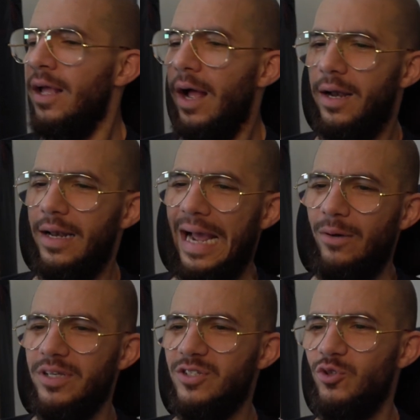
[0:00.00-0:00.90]

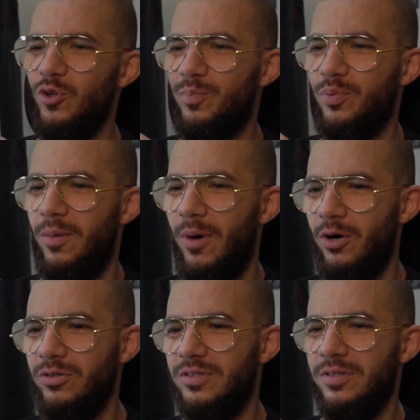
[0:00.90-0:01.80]
allow us to
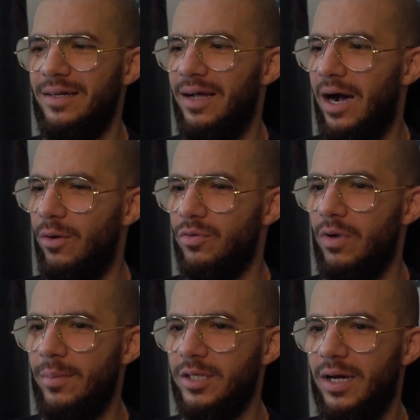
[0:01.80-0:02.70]
promote our
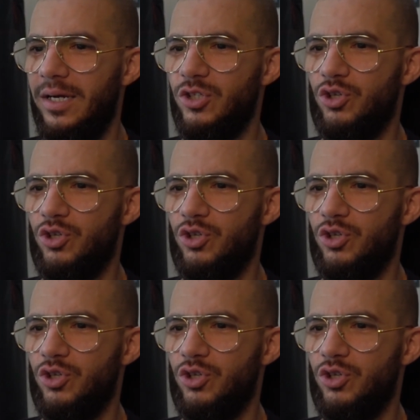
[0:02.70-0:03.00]
Ramadan